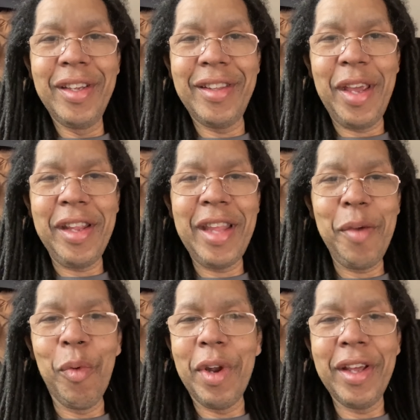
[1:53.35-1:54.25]
they they
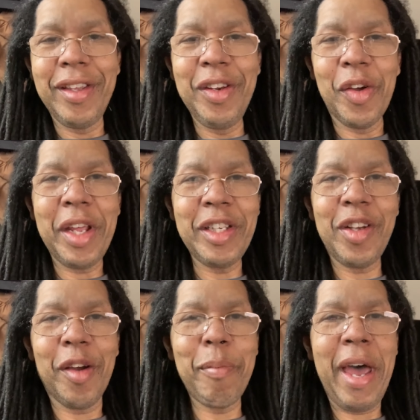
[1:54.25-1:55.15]
want to you know they
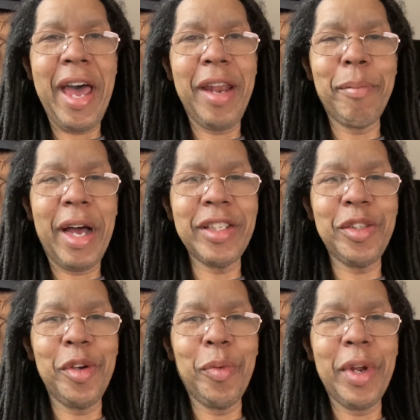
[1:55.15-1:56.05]
talk bad about
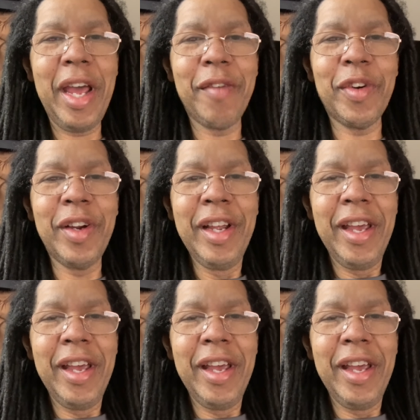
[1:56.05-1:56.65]
you or whatever.